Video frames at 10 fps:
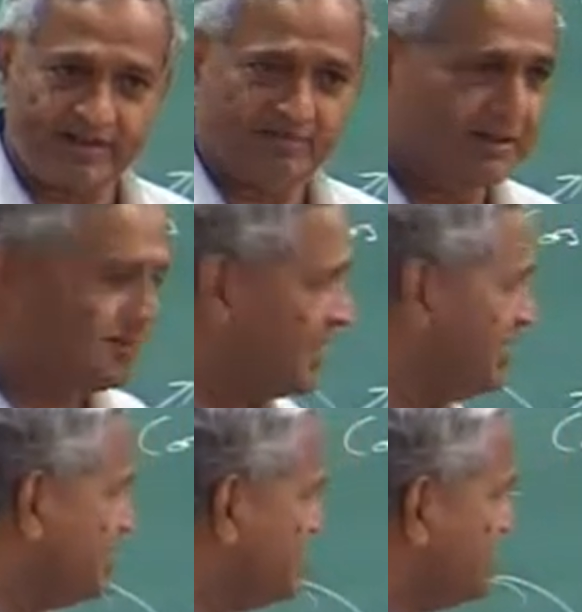Harmonic
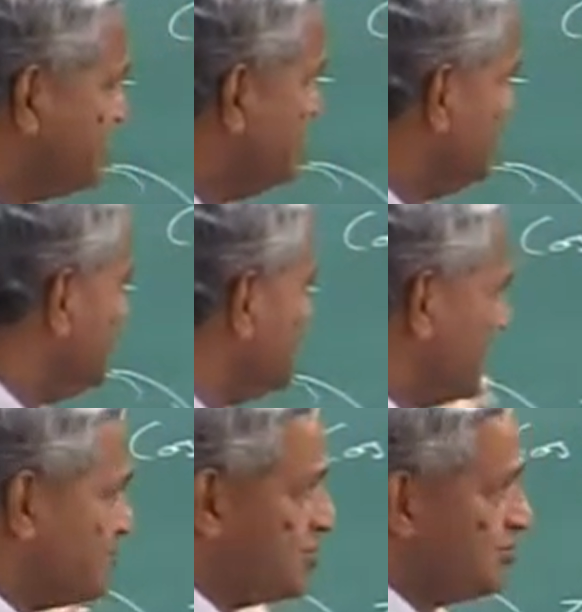balance means simply
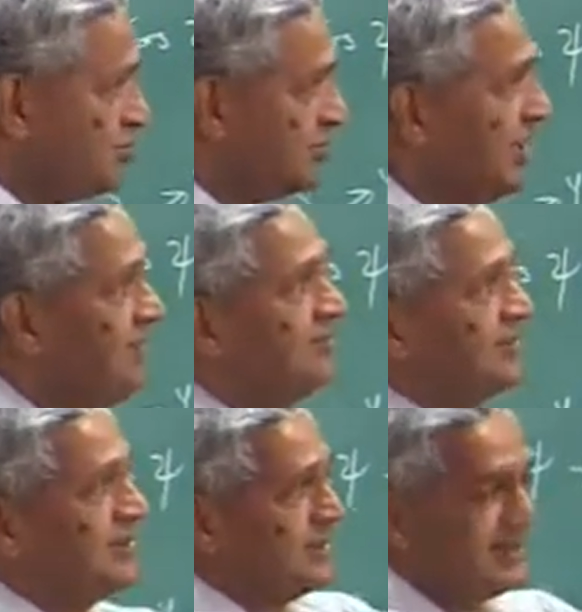substitute
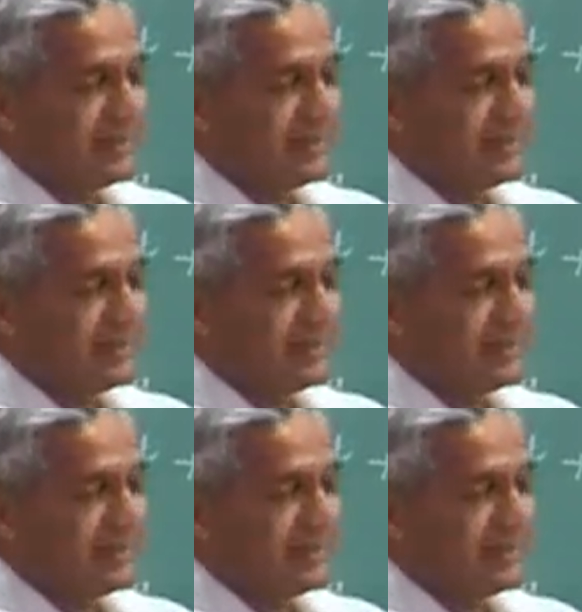everything in